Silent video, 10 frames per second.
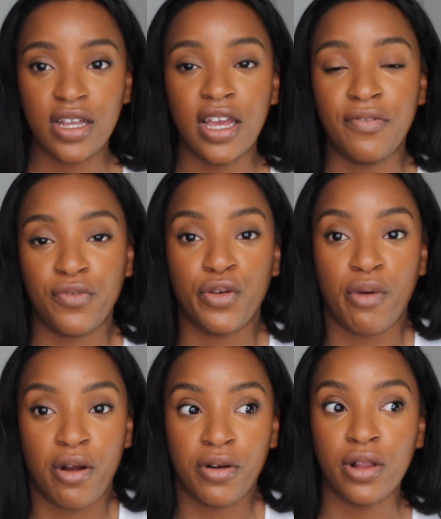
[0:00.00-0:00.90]
if
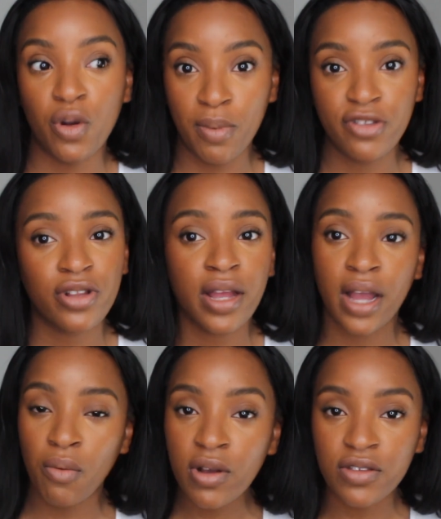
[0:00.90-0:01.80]
you are on a low budget
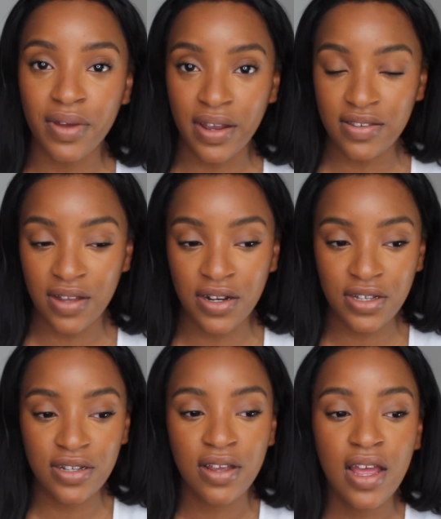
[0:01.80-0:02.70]
like I was when I
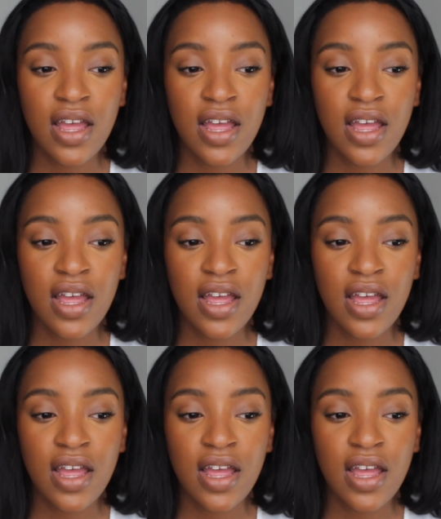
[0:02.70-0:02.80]
started.